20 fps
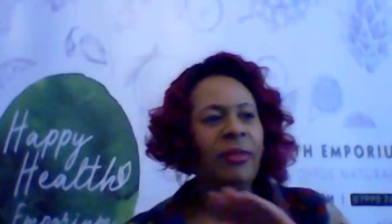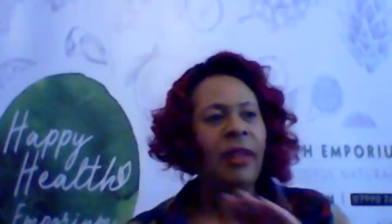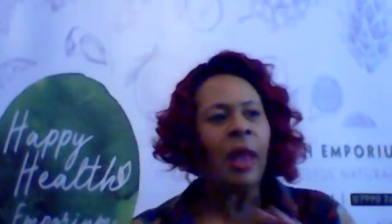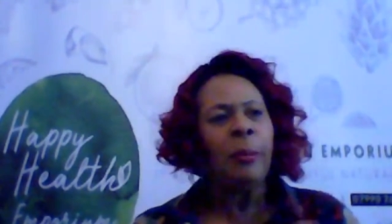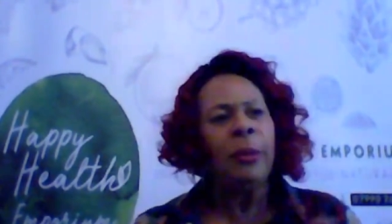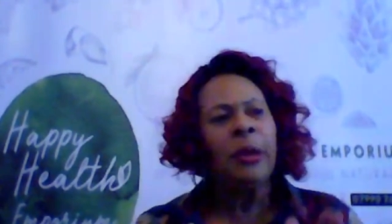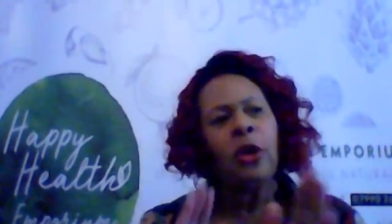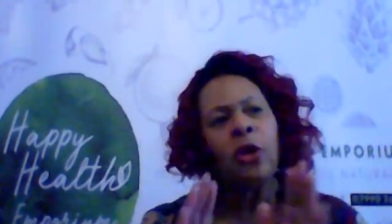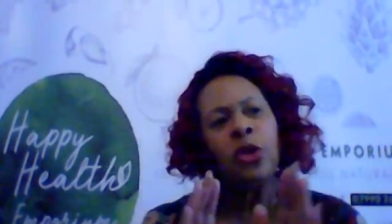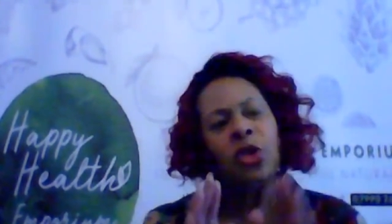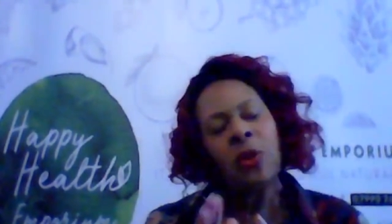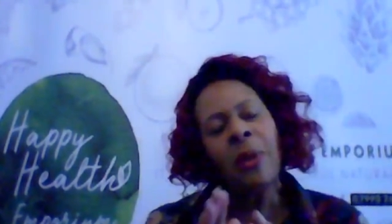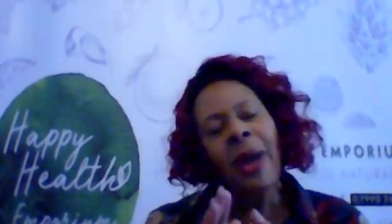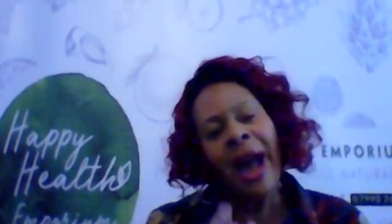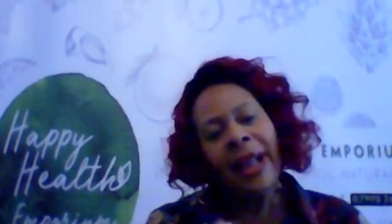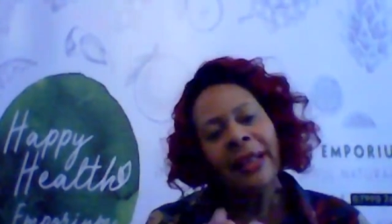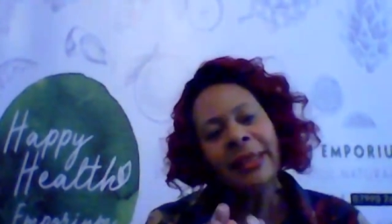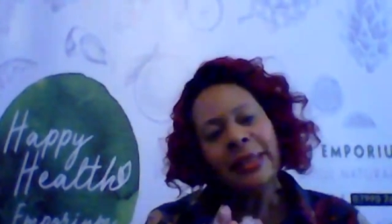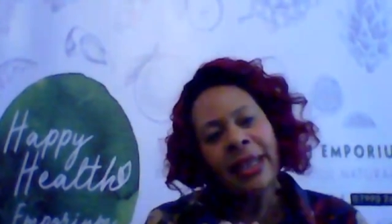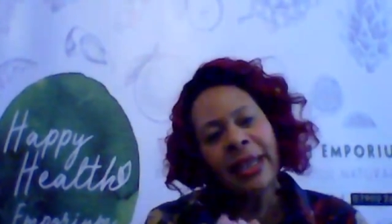because you
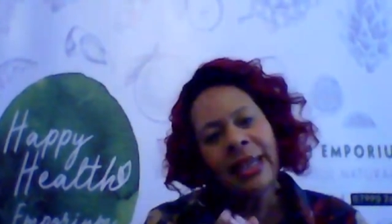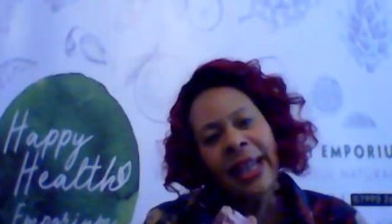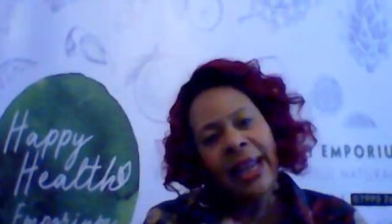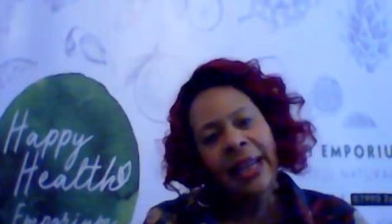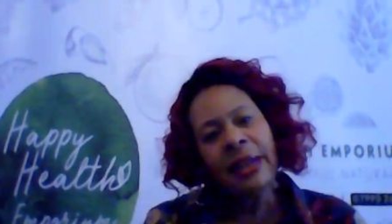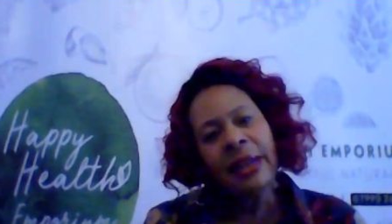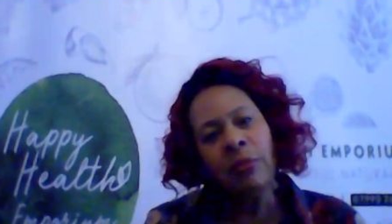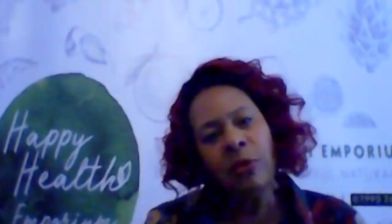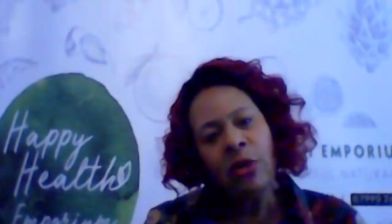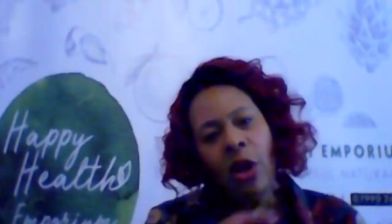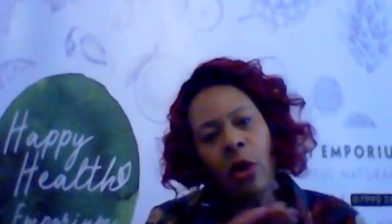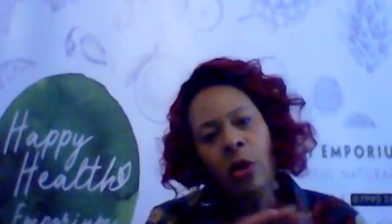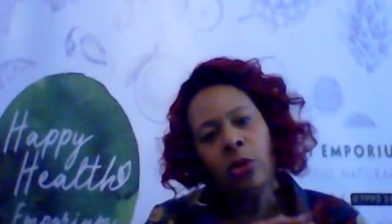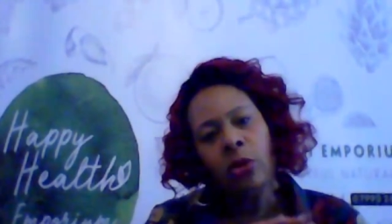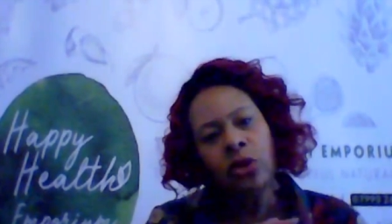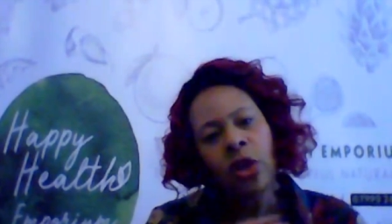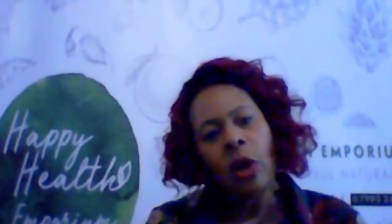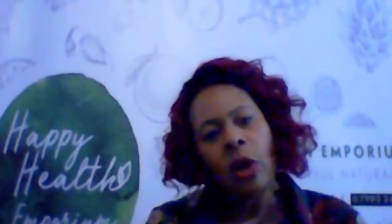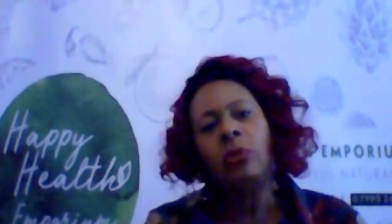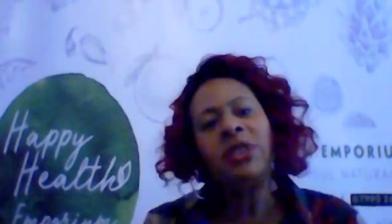had to let them know,
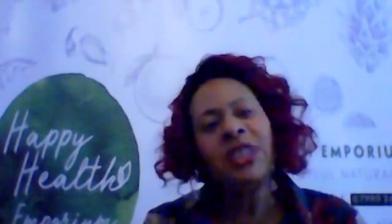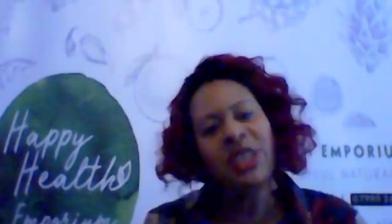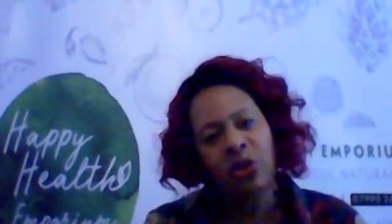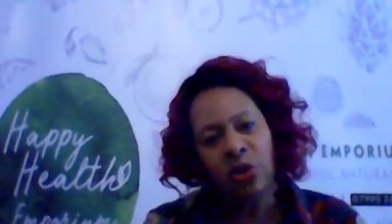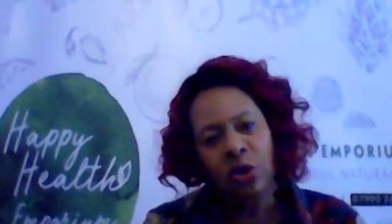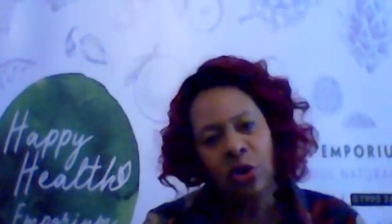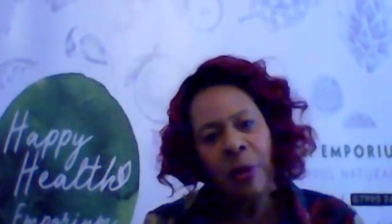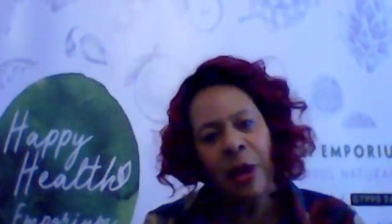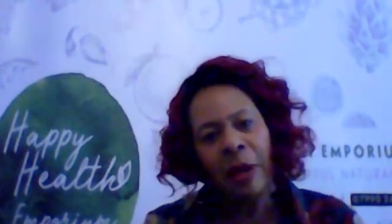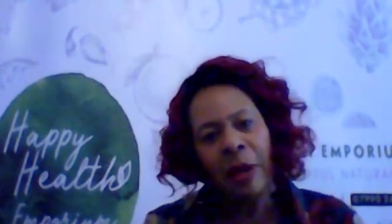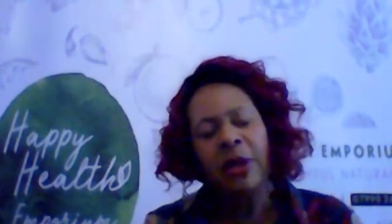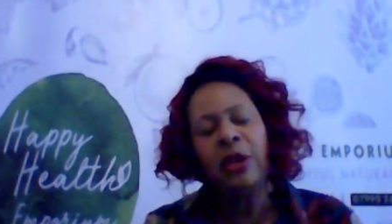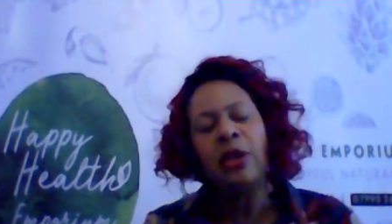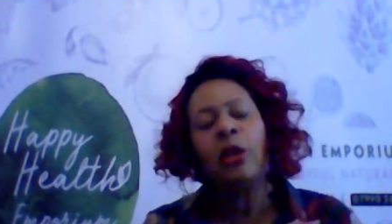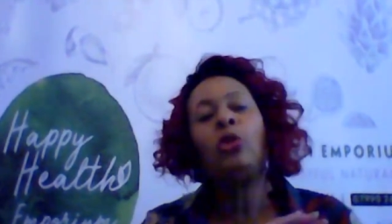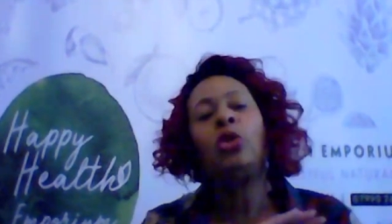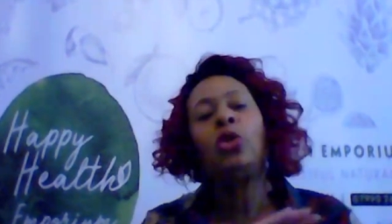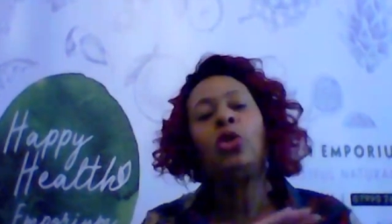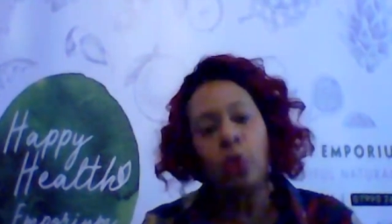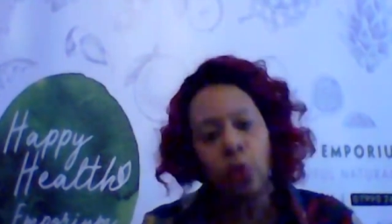don't disrespect me,
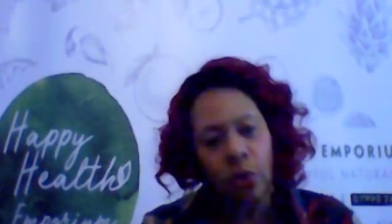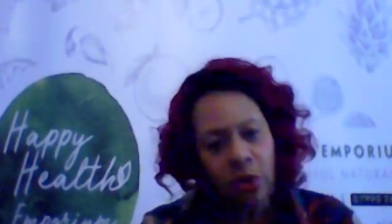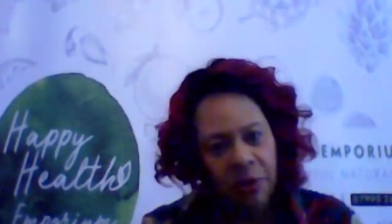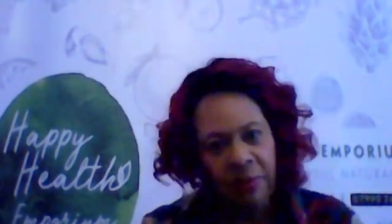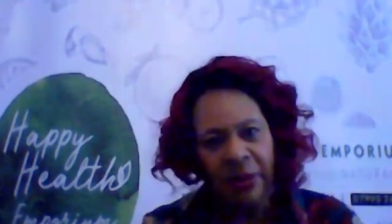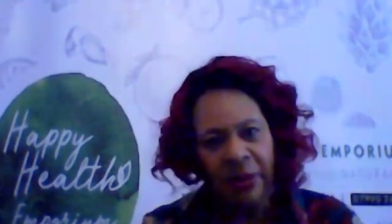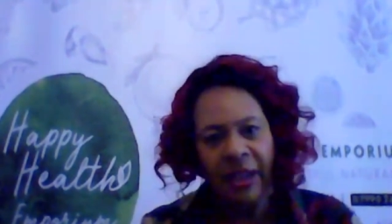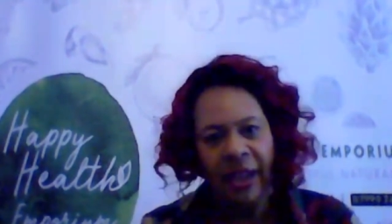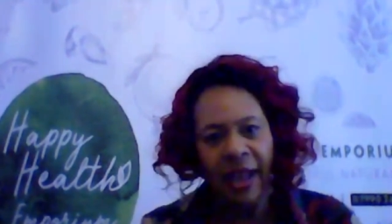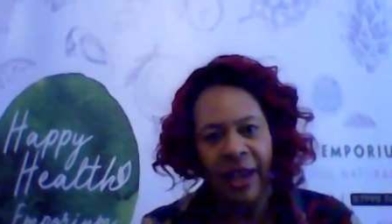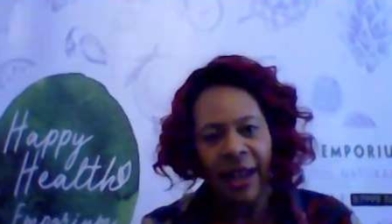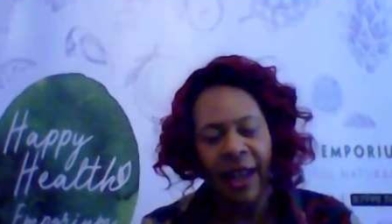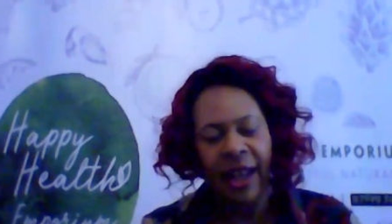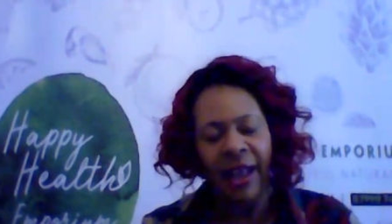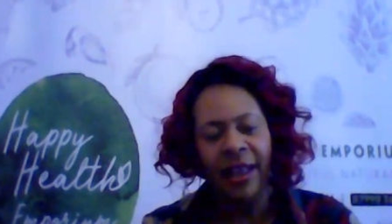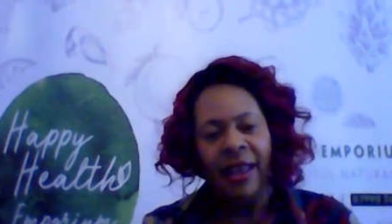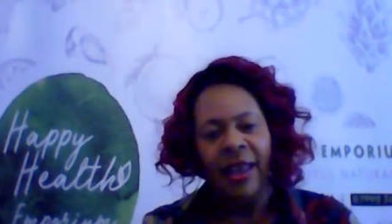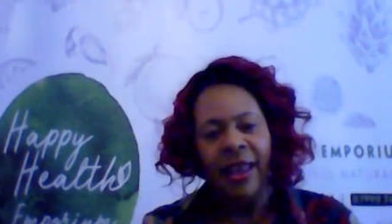don't talk to me like that.